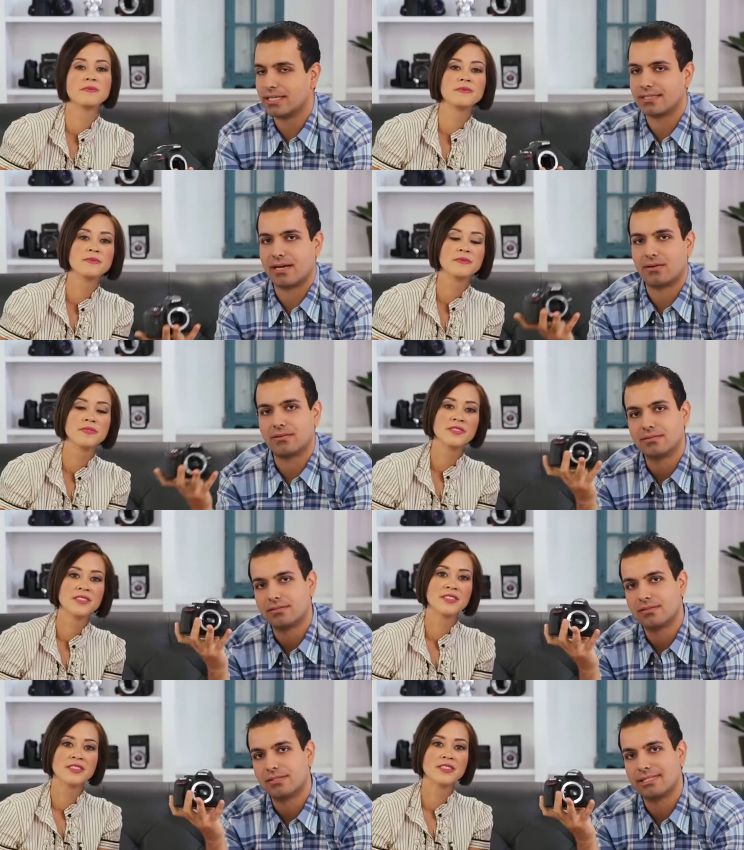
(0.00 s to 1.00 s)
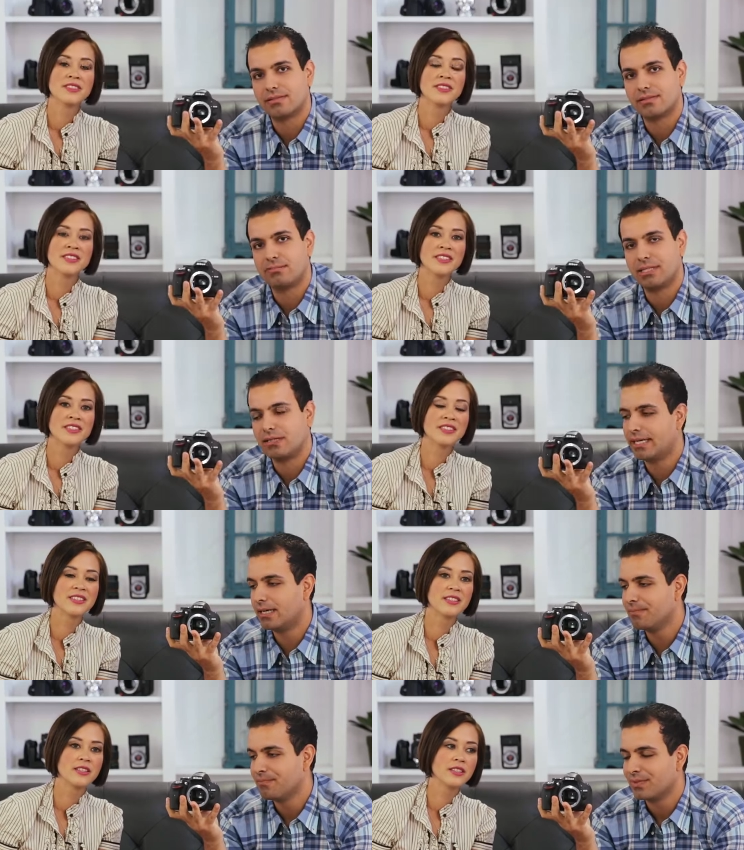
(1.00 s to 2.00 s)
Speaker 1: Check this out. See this little mirror
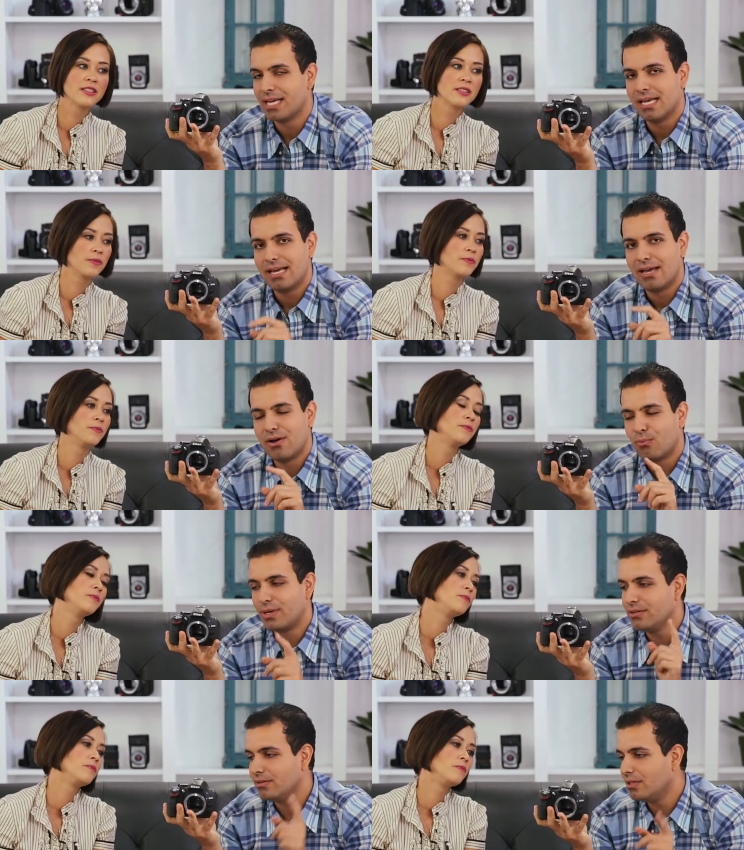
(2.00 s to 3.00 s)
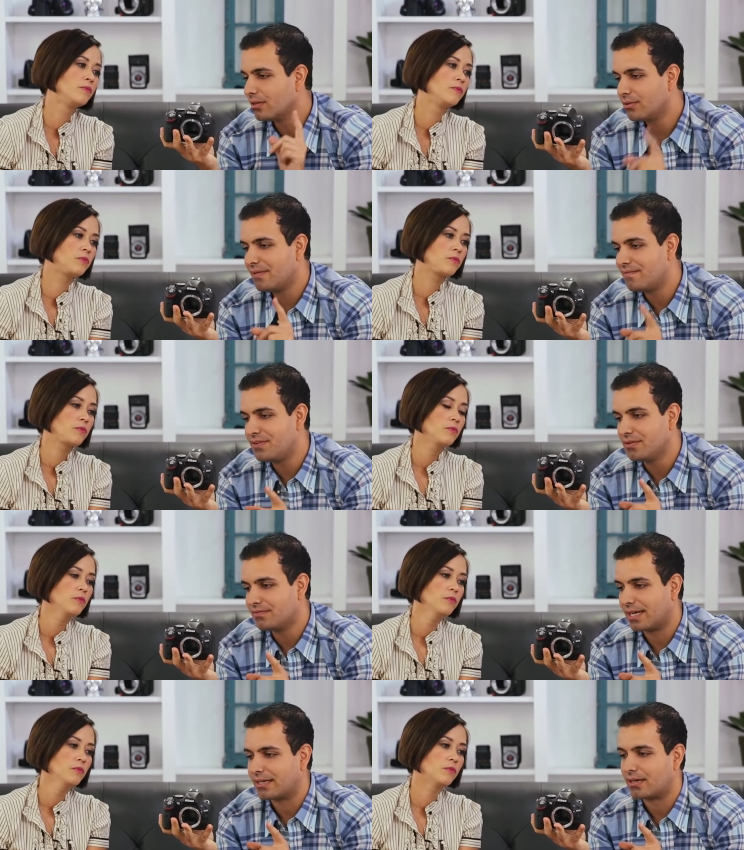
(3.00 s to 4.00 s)
here? When you look through the
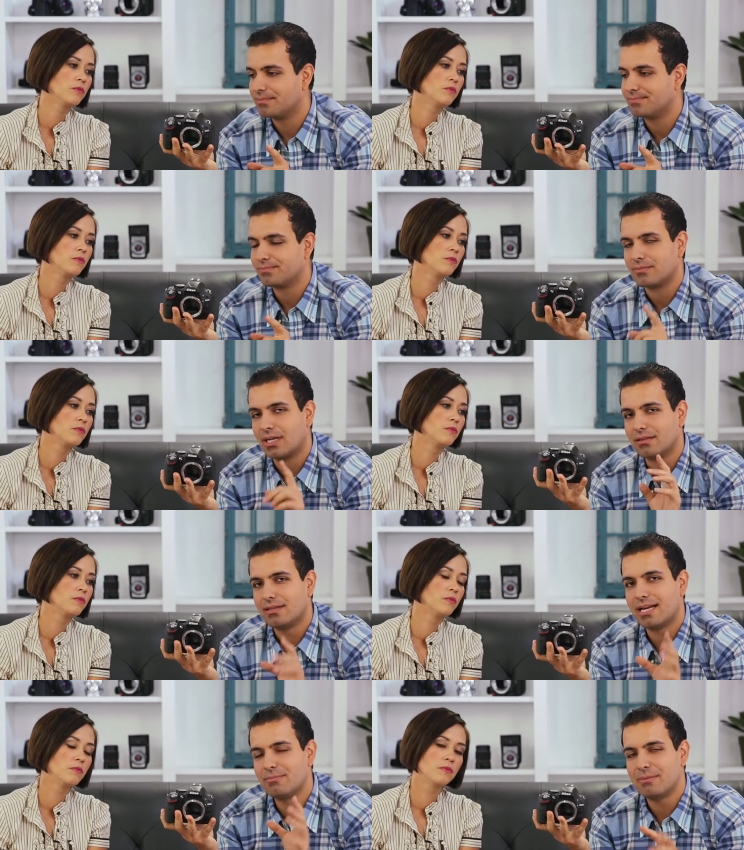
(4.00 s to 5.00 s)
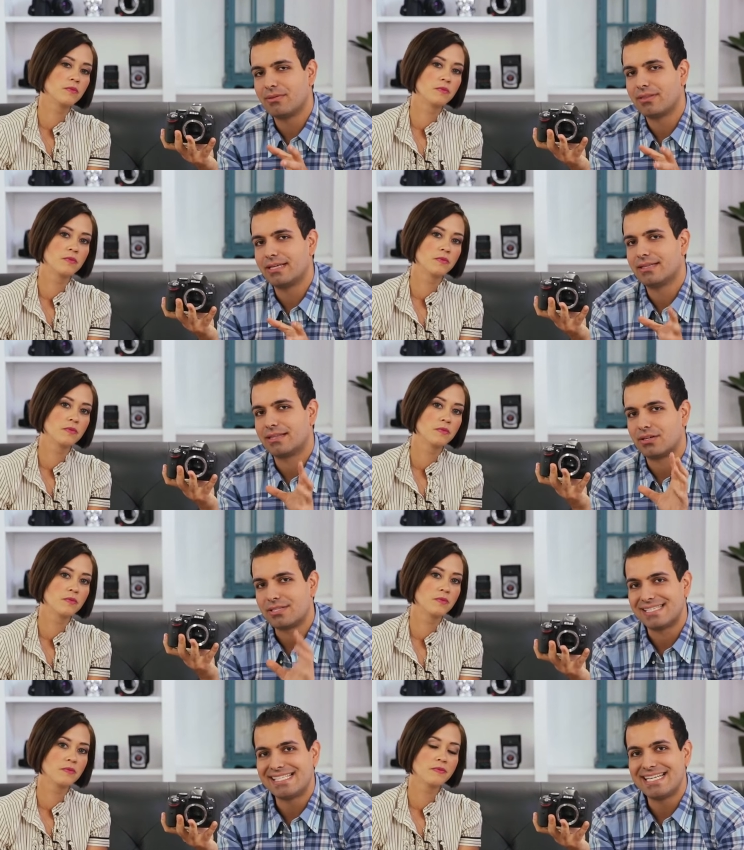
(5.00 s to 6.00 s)
viewfinder, a lot of people think that
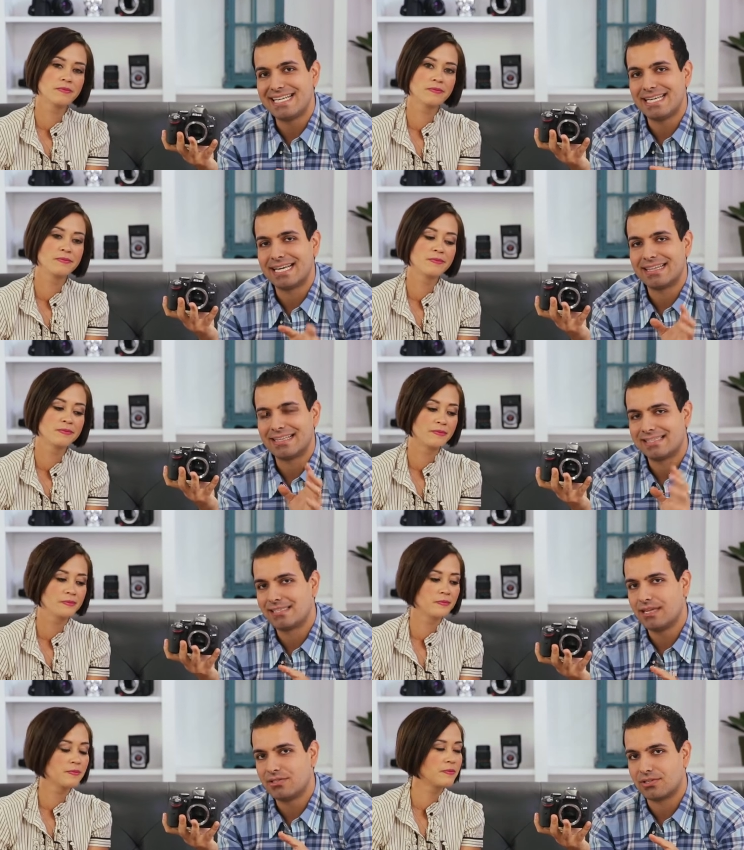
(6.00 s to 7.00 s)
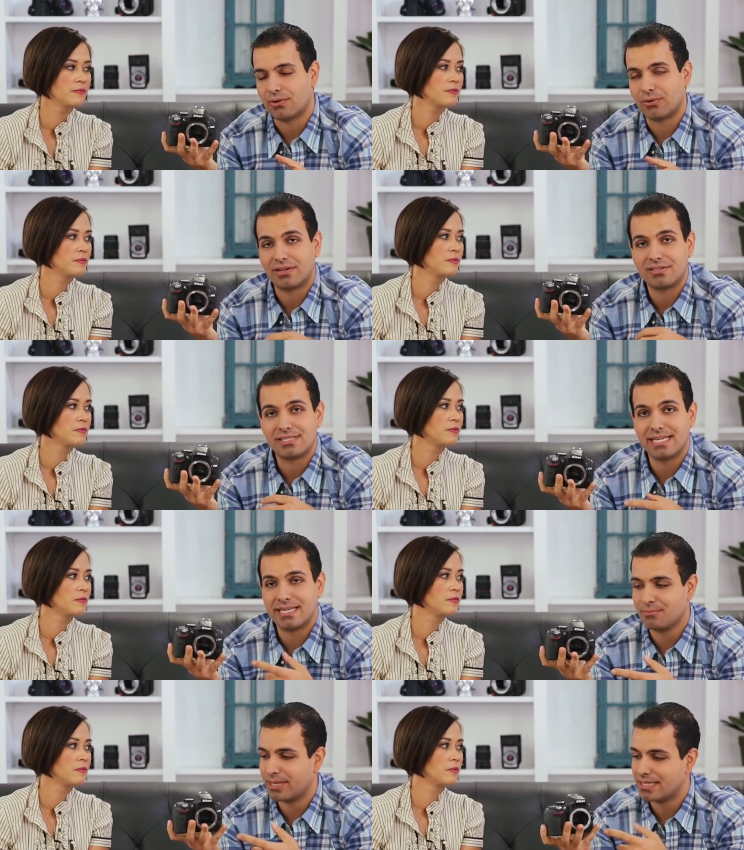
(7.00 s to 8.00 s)
they're seeing the sensor, or they're
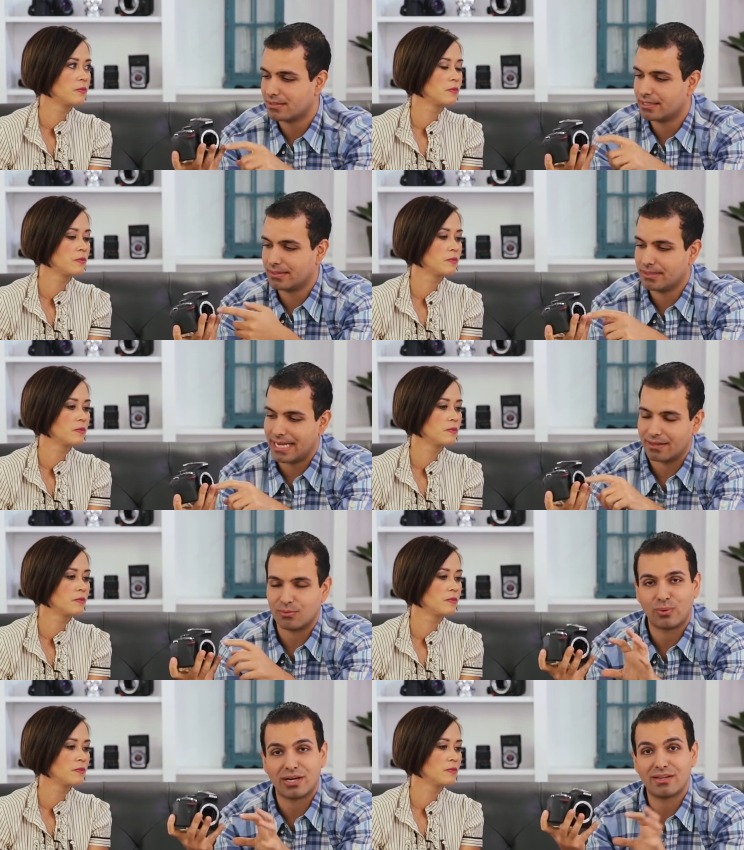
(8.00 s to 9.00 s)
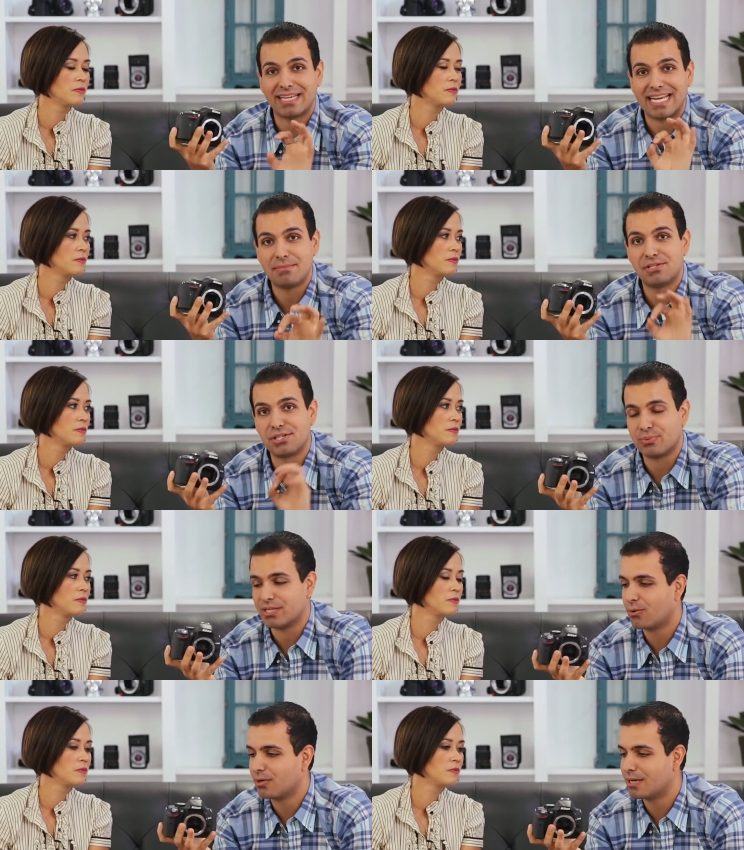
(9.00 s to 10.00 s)
seeing basically, yeah, where the image is
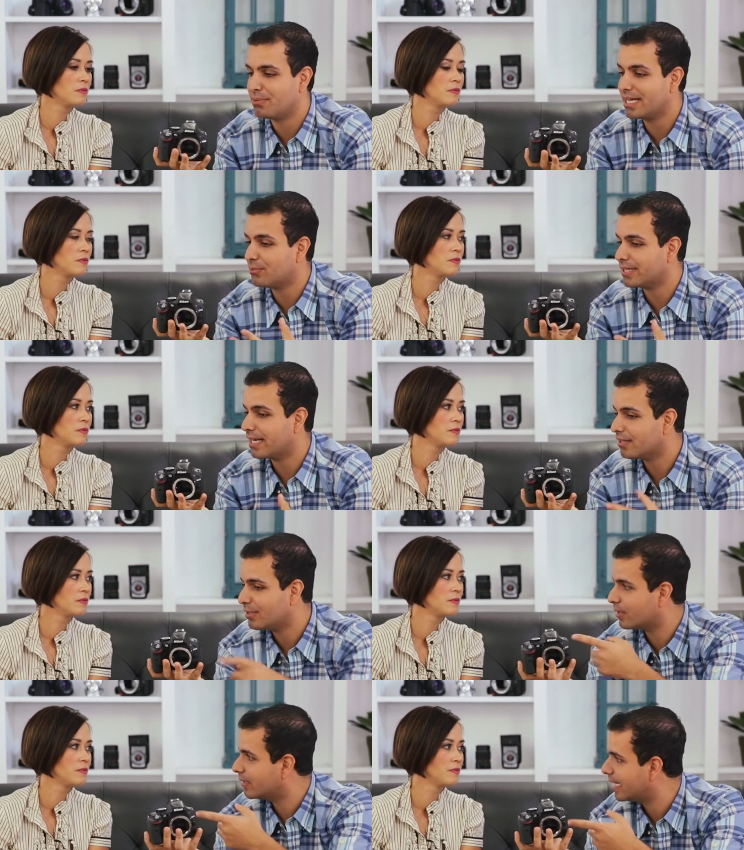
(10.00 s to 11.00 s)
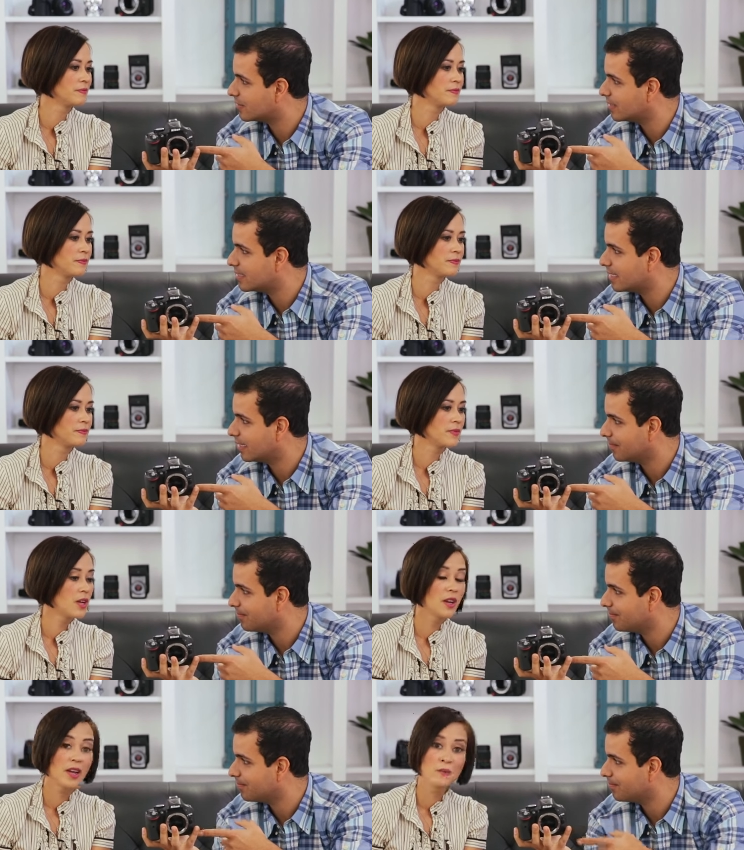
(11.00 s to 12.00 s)
recorded. But in reality, what are they actually seeing?
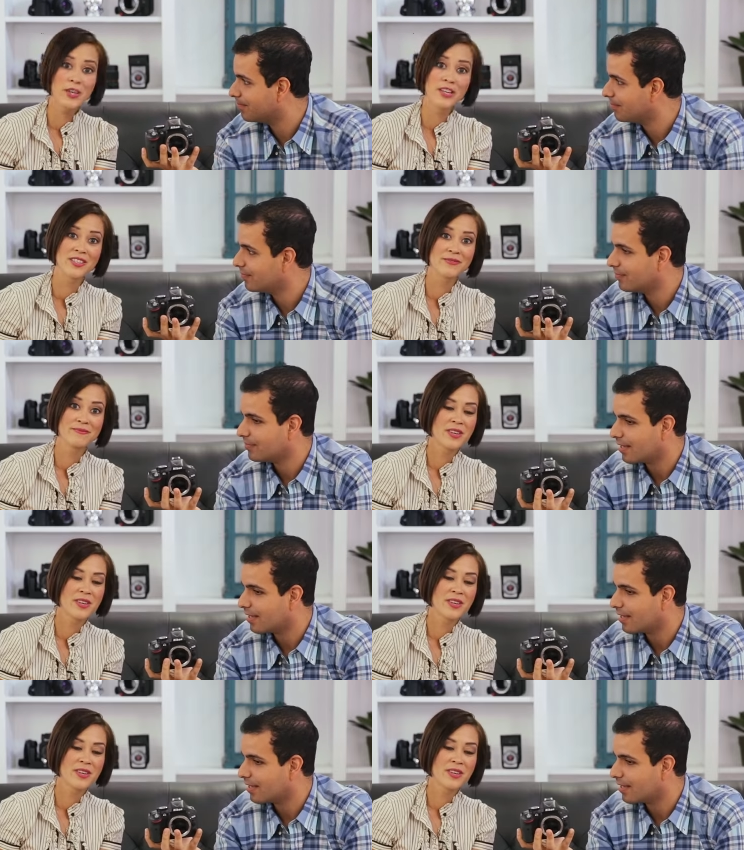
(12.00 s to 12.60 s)
Speaker 2: A mirror.